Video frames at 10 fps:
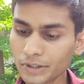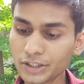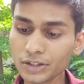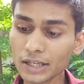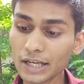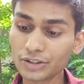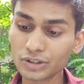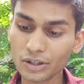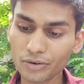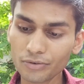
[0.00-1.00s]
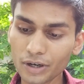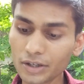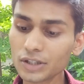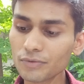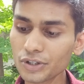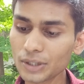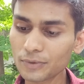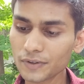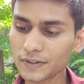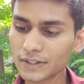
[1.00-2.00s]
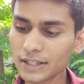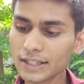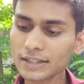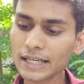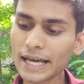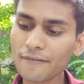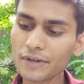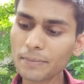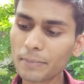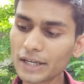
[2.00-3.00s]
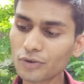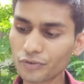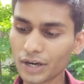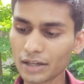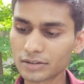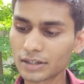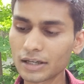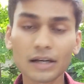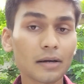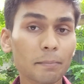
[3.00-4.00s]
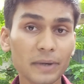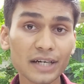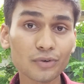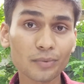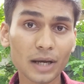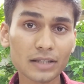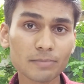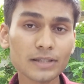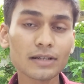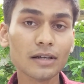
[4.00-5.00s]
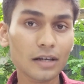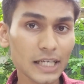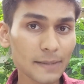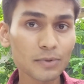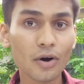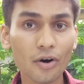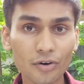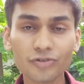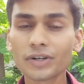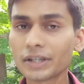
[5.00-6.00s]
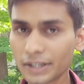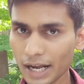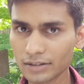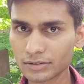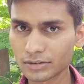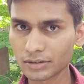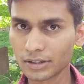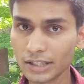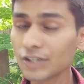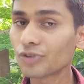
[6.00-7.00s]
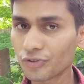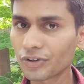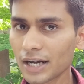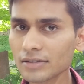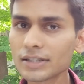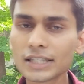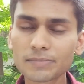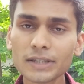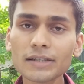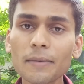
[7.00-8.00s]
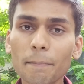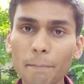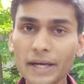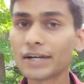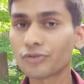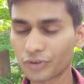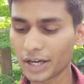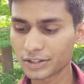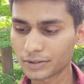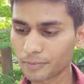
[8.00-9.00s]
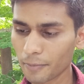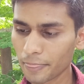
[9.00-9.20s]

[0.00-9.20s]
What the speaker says: Here another word you have to understand is every blade of grass. Blade of grass means leaf of grass. Leaf of grass, it means blade of grass.